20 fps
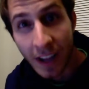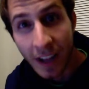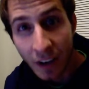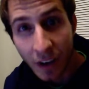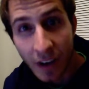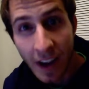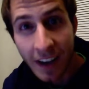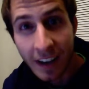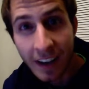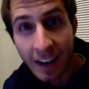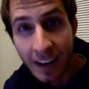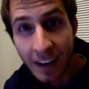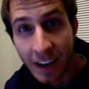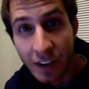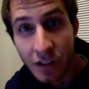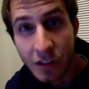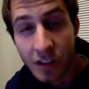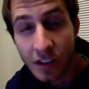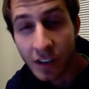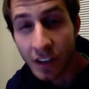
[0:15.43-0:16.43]
internet
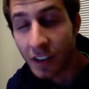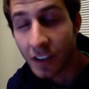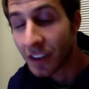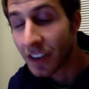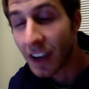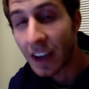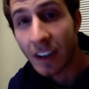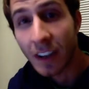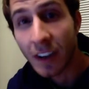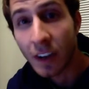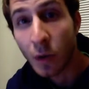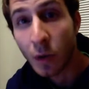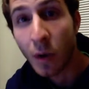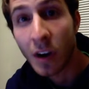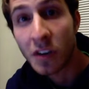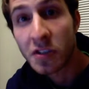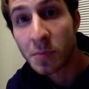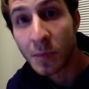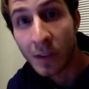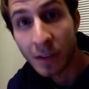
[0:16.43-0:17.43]
connection does not let her
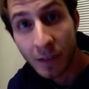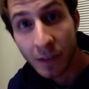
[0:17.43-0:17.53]
watch my